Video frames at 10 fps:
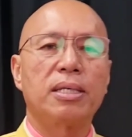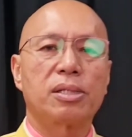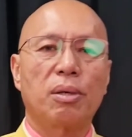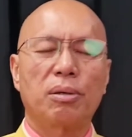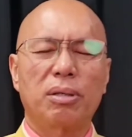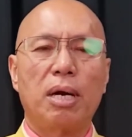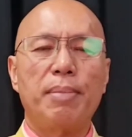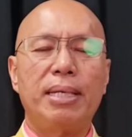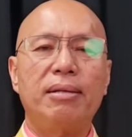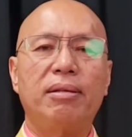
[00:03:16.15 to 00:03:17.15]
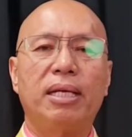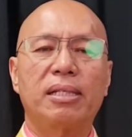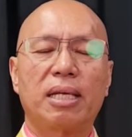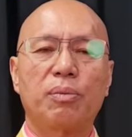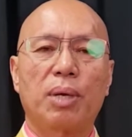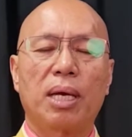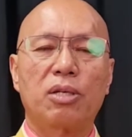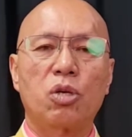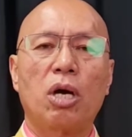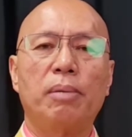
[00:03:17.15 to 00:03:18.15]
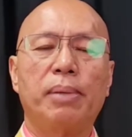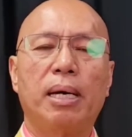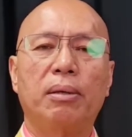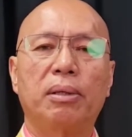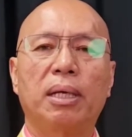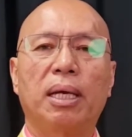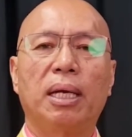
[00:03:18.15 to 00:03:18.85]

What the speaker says: So there are many things that we can talk about,